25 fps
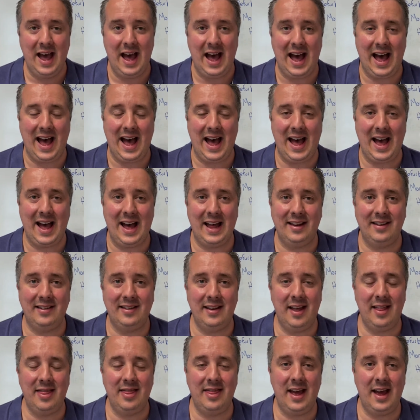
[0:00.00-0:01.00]

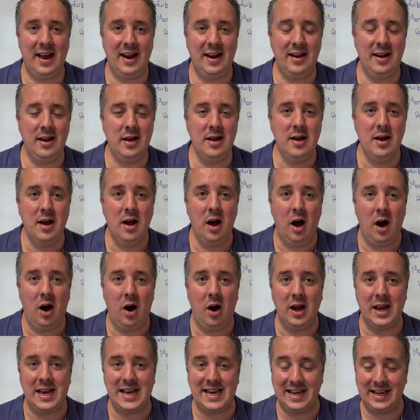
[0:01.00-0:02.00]
And then
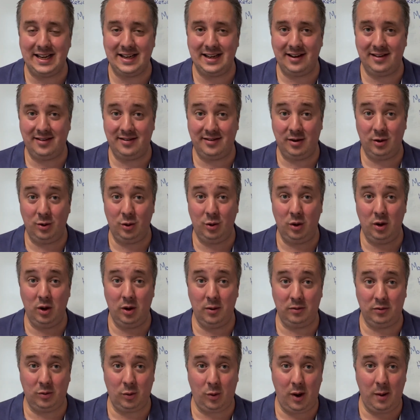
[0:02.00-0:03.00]
I needed
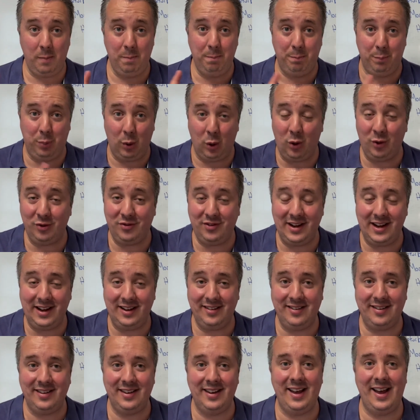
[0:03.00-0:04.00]
to, so I bought
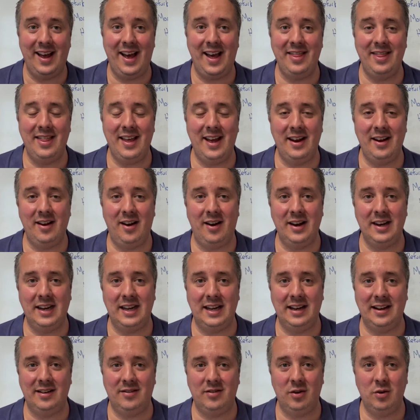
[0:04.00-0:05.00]
it and then I
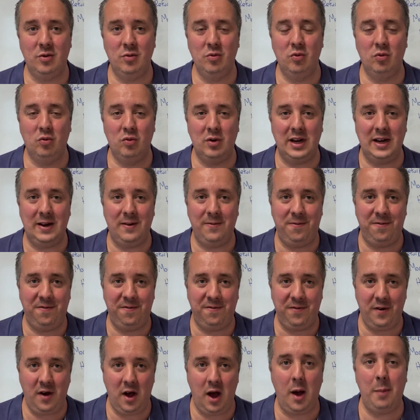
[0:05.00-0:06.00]
needed to
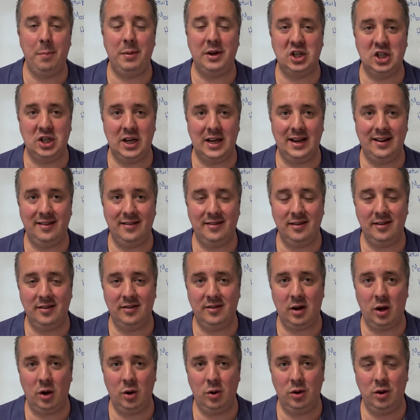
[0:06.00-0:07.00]
refurbish it.
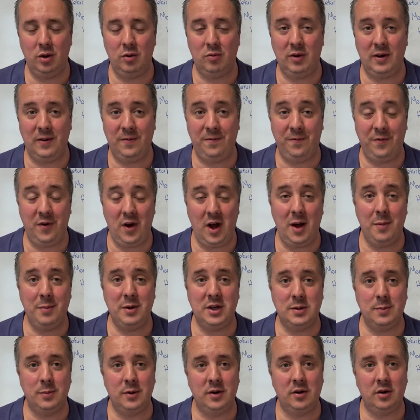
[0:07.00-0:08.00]
So the
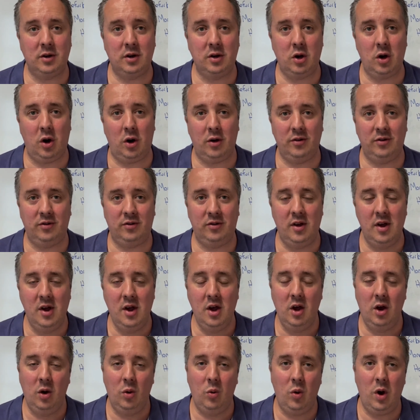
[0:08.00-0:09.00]
refurbishment costs
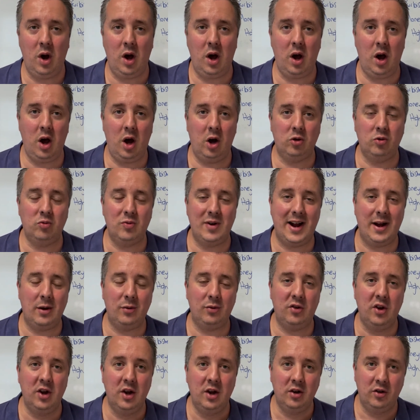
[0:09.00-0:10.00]
were
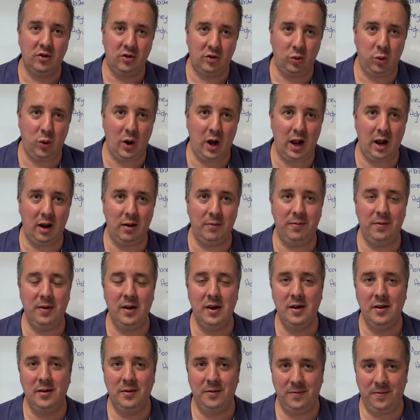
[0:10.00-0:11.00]
around
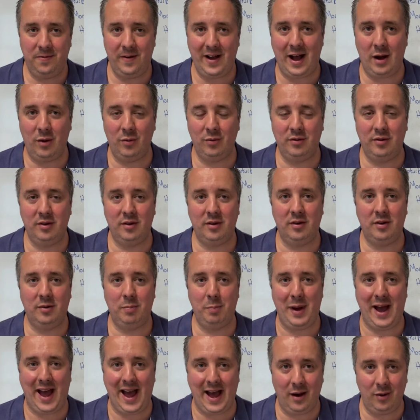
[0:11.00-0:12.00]

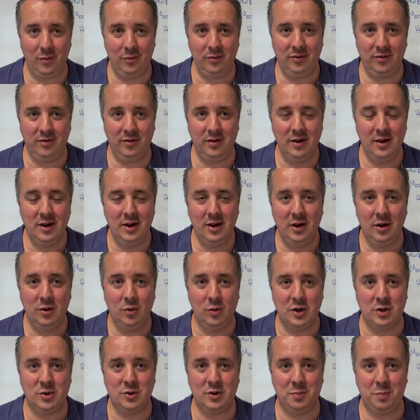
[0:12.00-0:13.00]
£12,000,
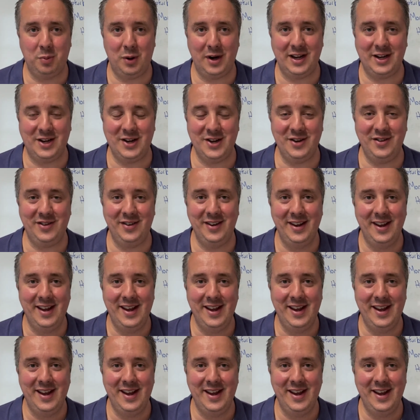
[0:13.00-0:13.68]
which was pretty good.